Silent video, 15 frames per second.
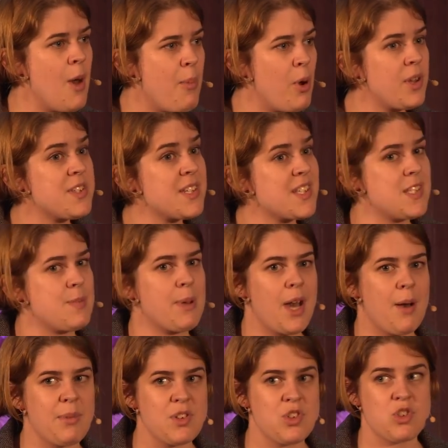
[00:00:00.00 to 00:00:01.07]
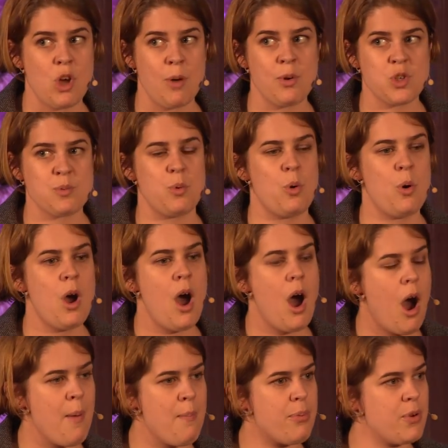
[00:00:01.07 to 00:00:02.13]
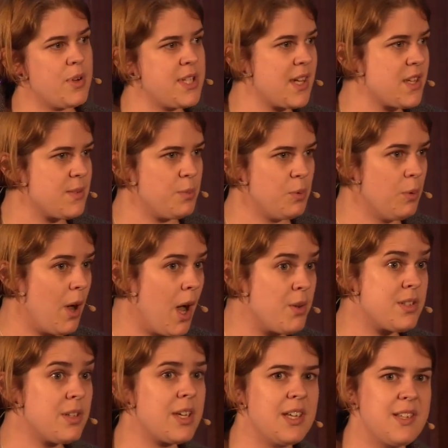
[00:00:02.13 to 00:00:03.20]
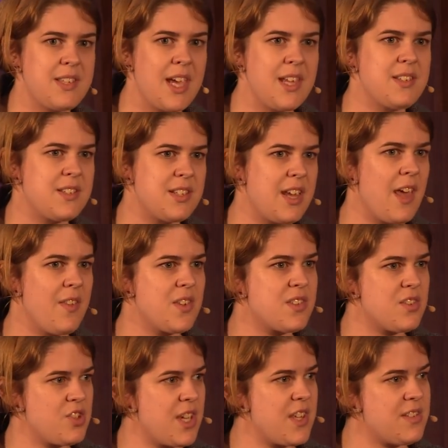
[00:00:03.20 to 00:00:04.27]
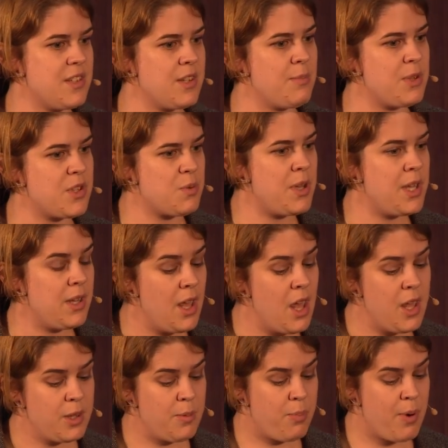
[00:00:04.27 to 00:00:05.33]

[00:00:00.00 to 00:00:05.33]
Politics is becoming so much more unpredictable. I was looking at data today that suggested that between the